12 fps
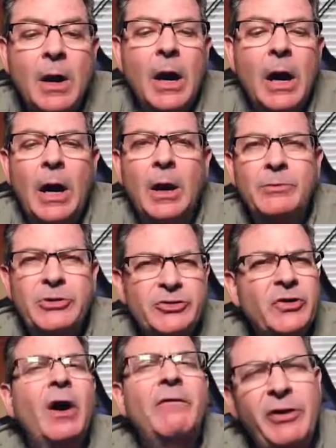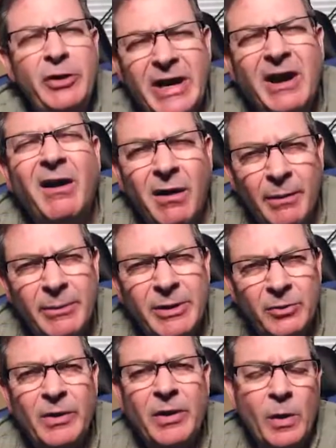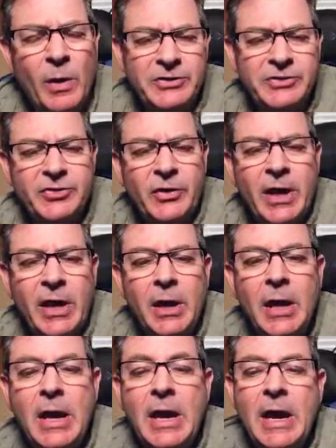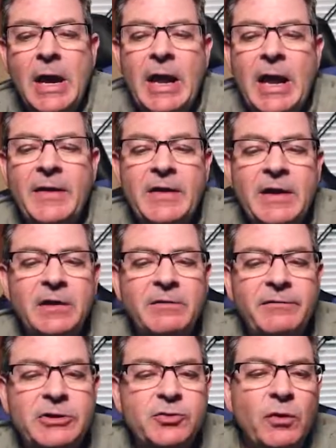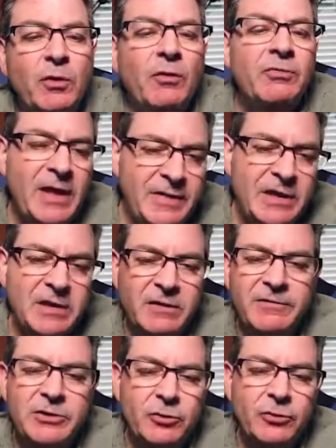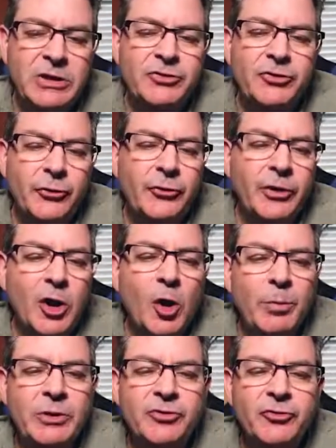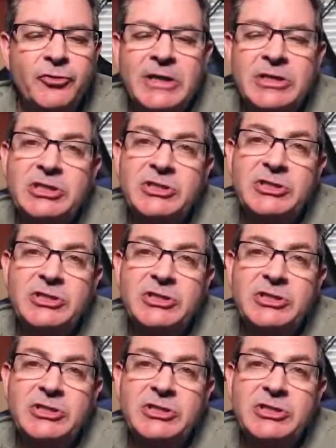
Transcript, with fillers: Um, just a very common request, okay? And the individual, then the individual needs to learn coping strategies